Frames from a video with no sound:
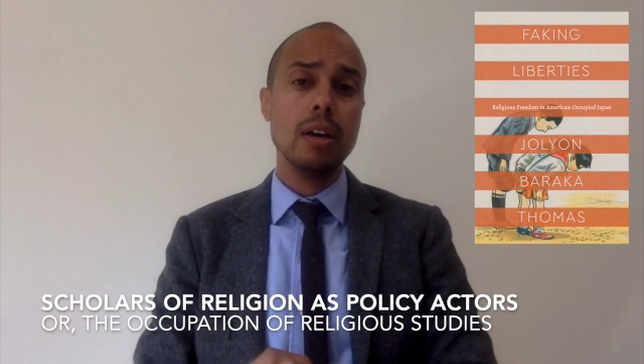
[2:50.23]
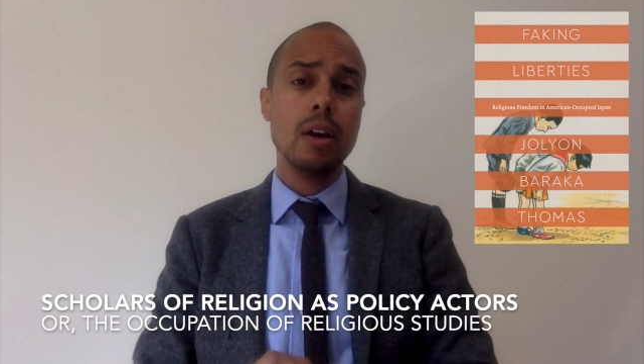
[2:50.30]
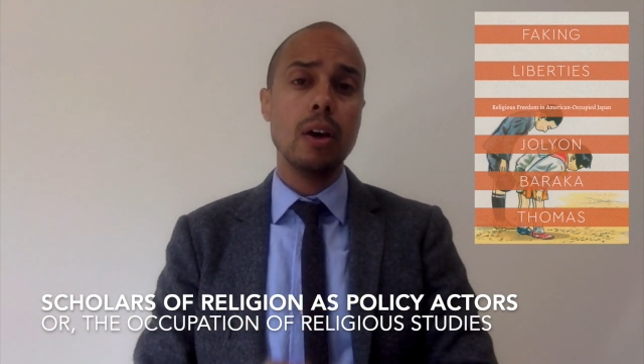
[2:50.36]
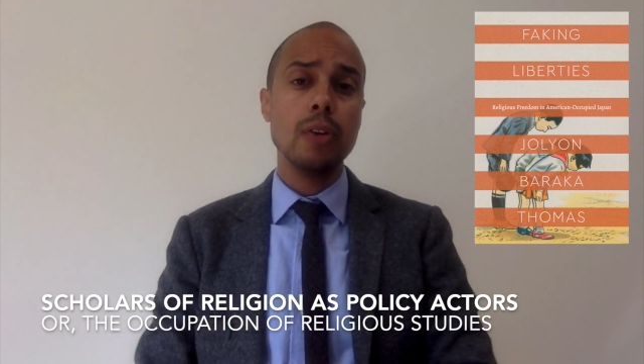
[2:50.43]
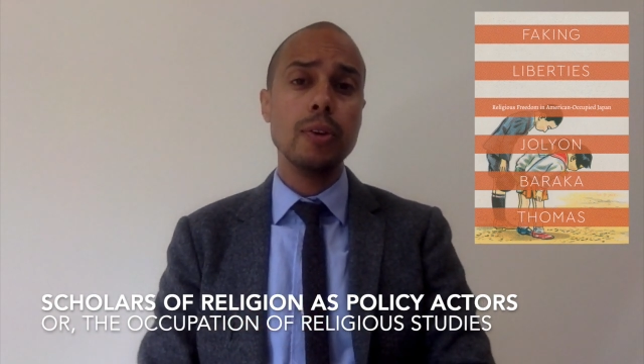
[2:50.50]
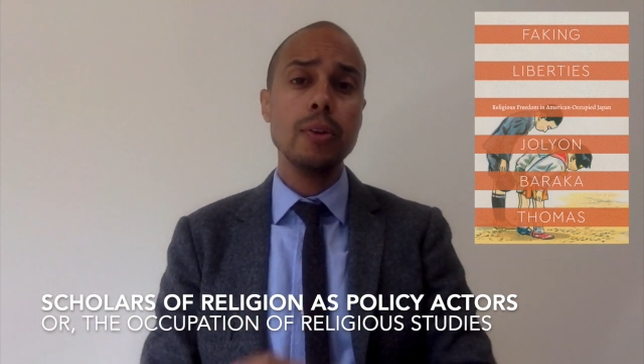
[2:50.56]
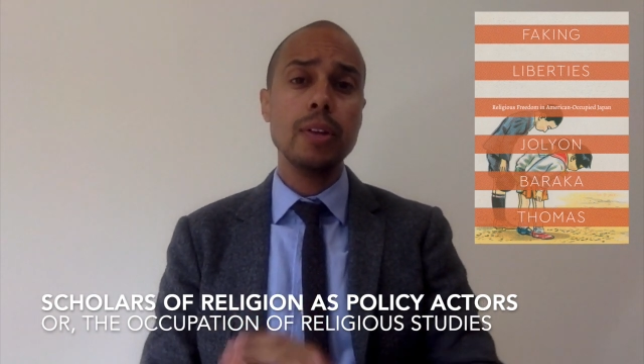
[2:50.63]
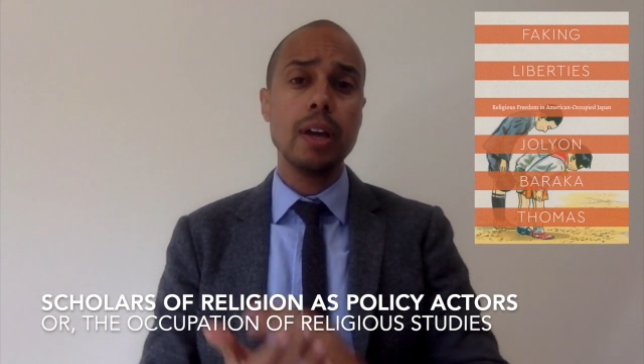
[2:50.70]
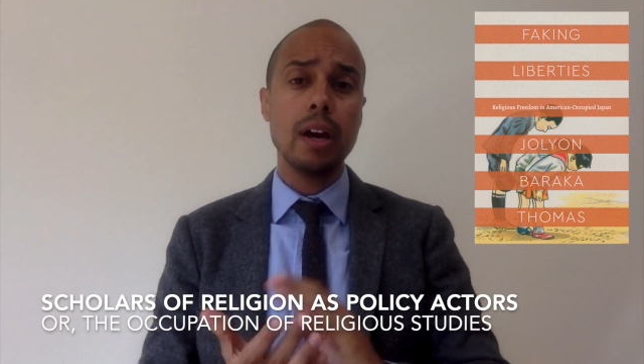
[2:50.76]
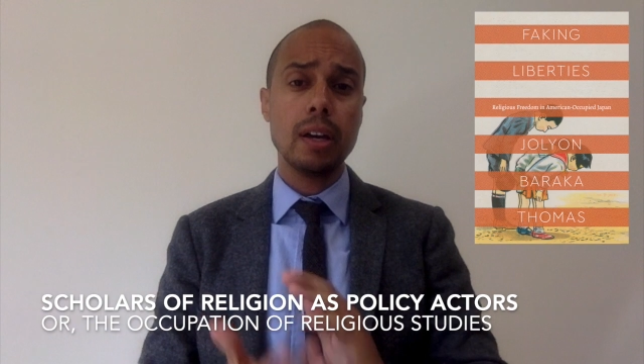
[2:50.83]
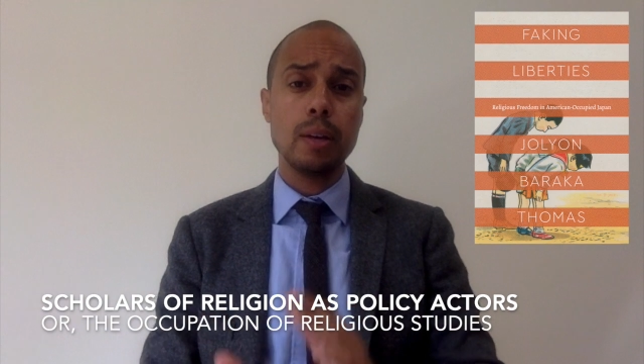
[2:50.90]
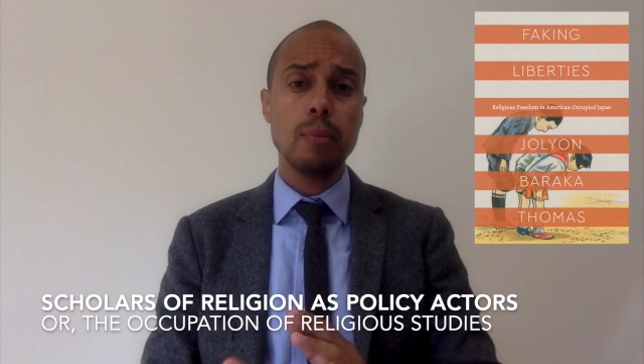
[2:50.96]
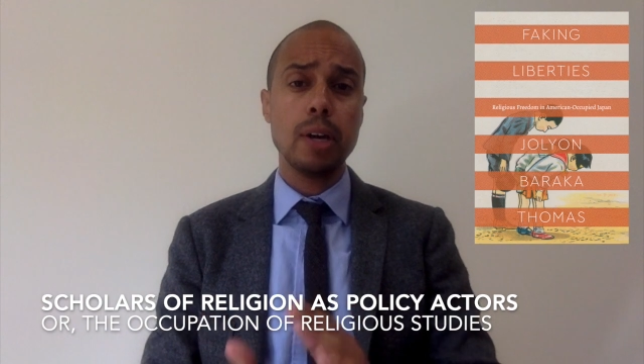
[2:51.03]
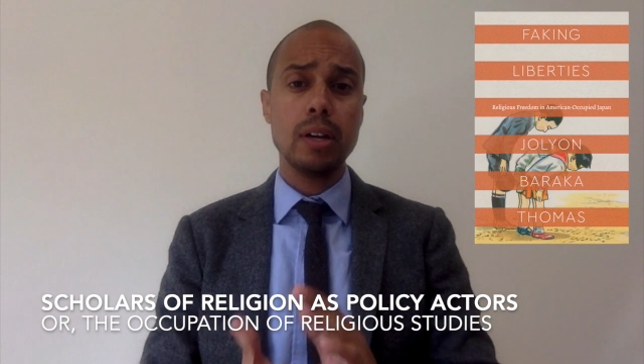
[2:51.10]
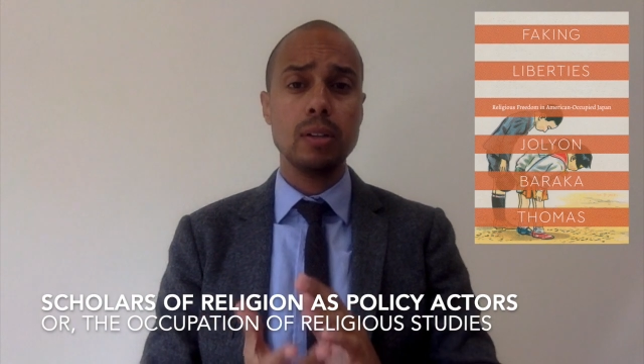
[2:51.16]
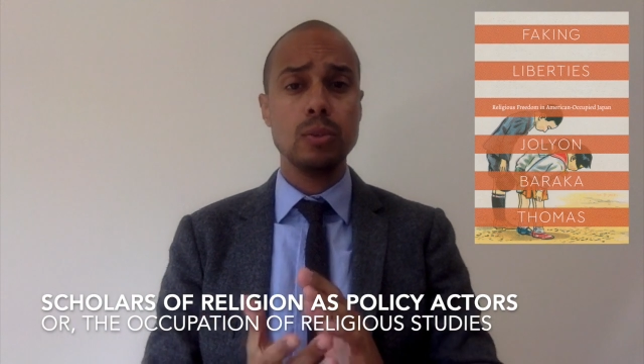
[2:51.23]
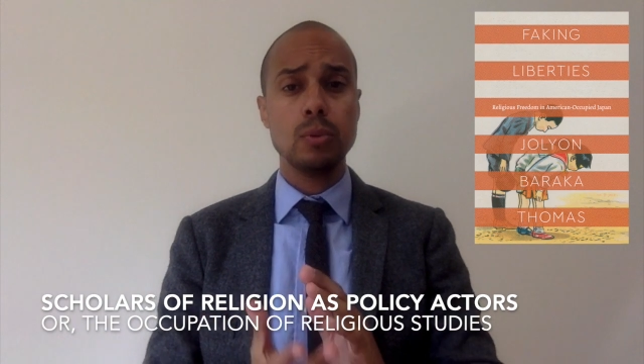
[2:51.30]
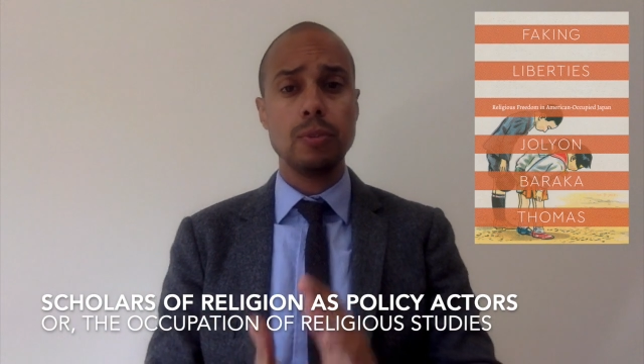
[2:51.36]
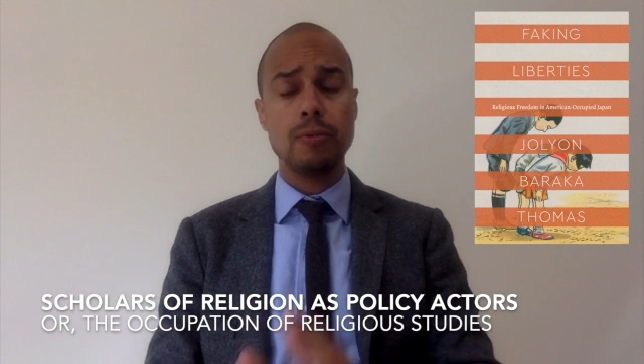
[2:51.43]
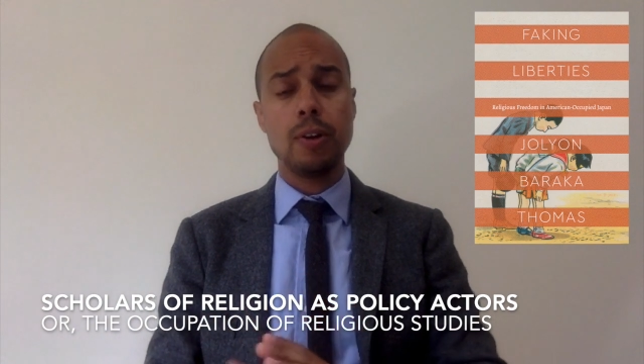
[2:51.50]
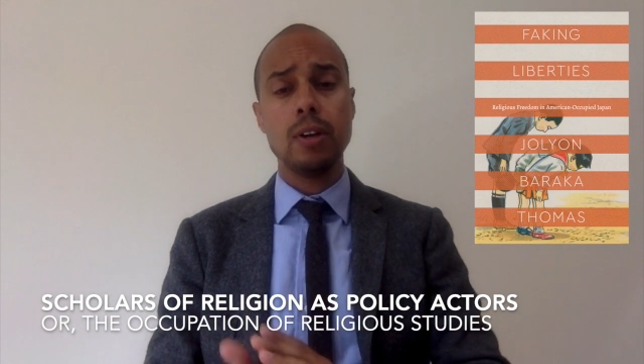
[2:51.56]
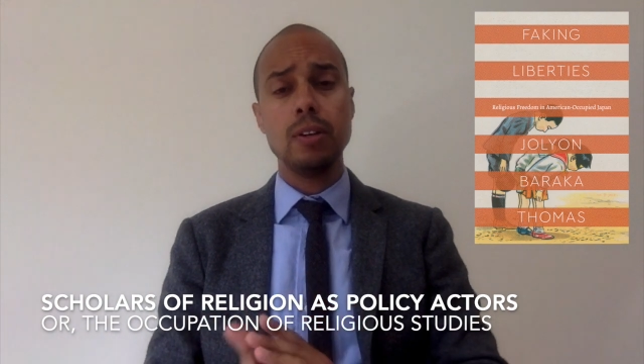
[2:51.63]
although the occupiers were
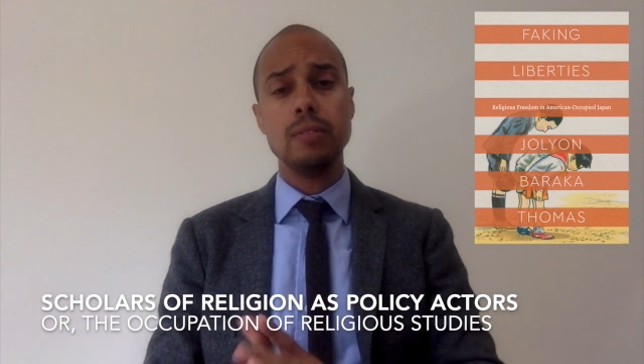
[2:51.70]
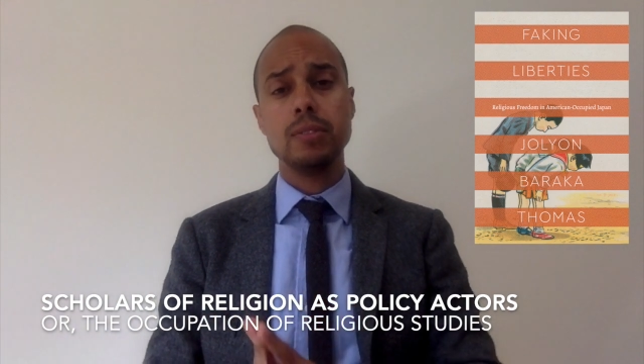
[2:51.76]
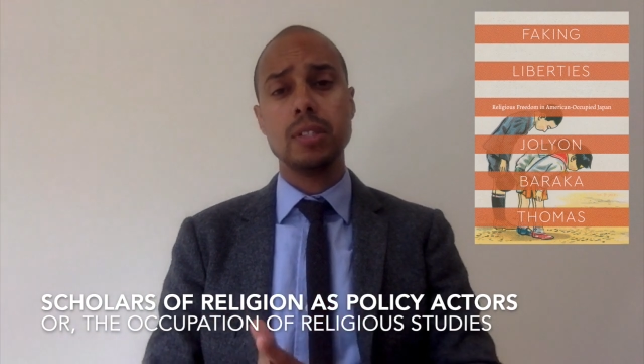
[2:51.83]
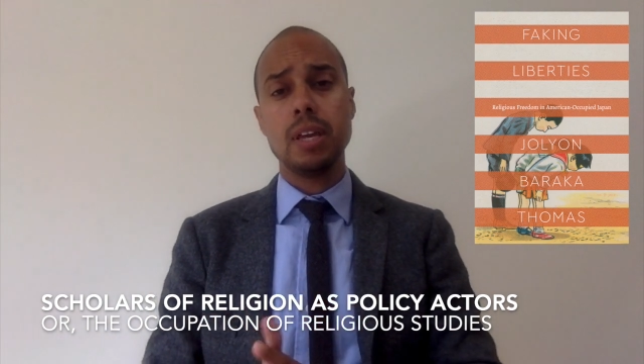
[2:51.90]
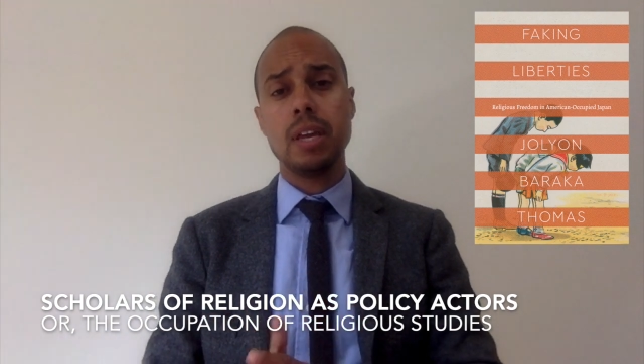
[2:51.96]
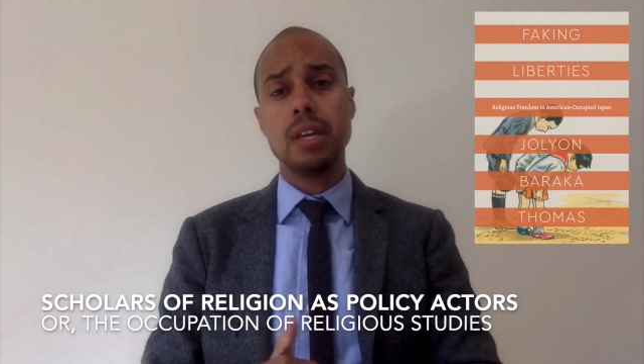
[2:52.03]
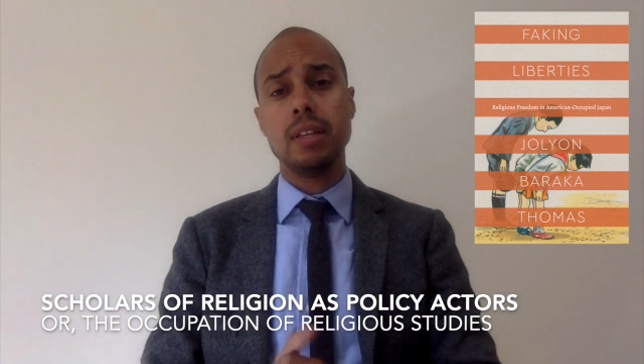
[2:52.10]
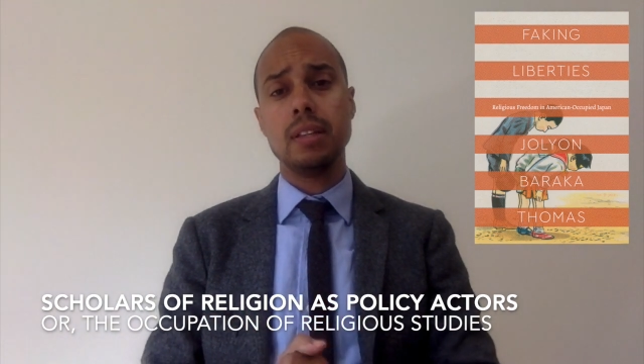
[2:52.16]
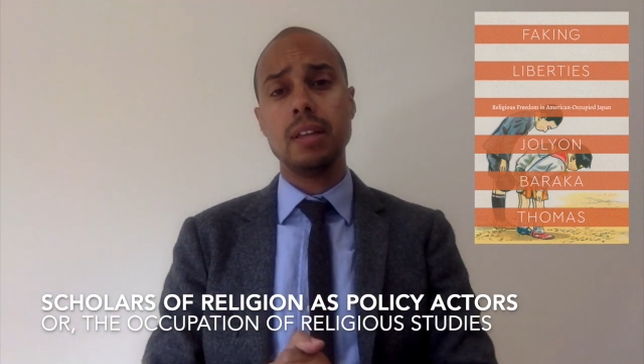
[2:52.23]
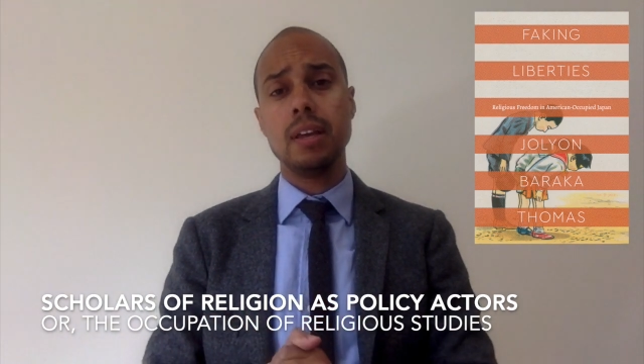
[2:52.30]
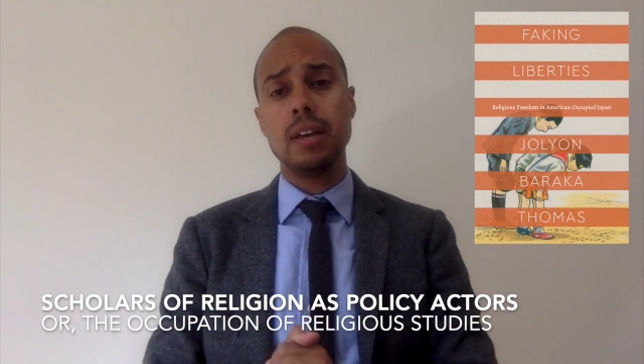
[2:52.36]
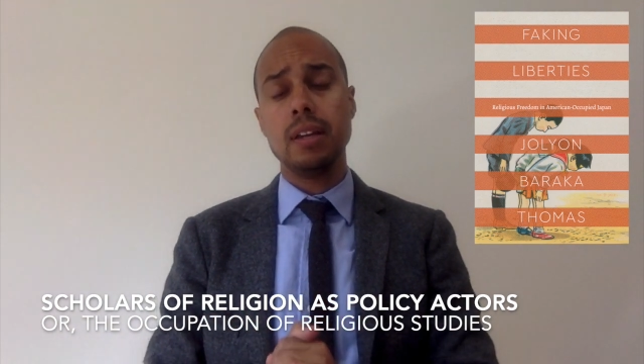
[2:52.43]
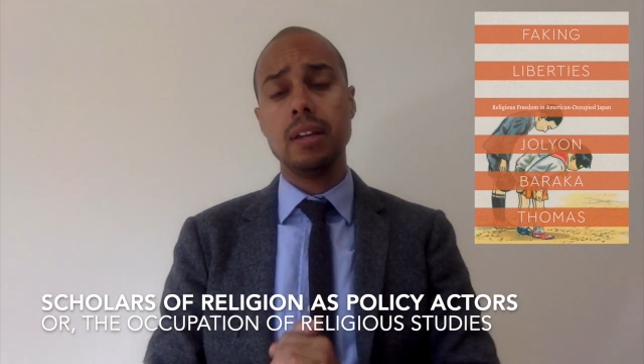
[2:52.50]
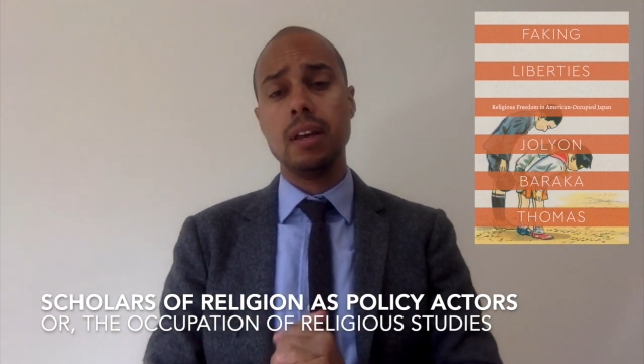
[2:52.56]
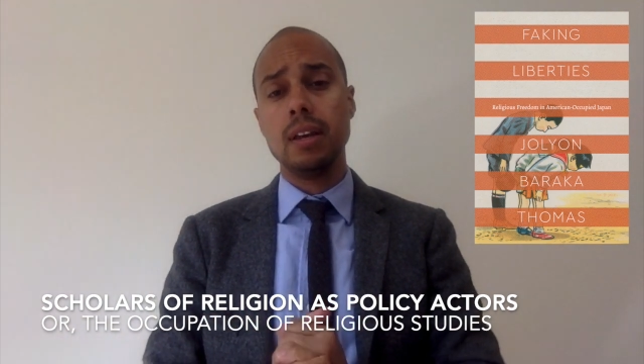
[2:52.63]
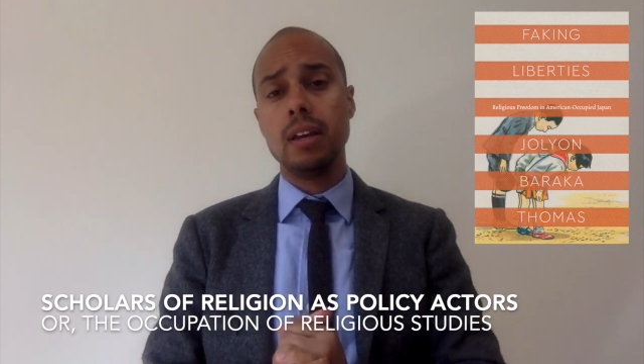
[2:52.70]
fond of saying that